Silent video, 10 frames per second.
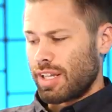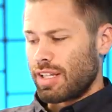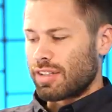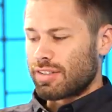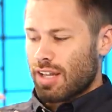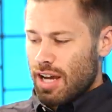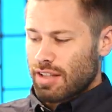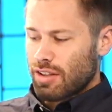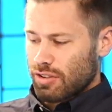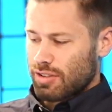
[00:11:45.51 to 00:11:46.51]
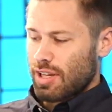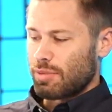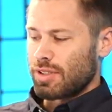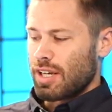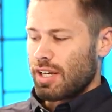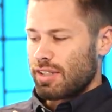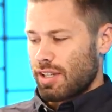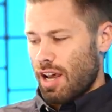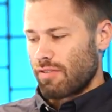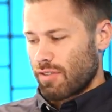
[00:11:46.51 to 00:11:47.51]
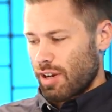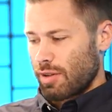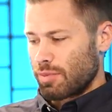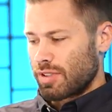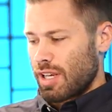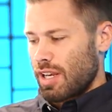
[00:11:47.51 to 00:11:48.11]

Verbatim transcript: and then assign those steps timeframes,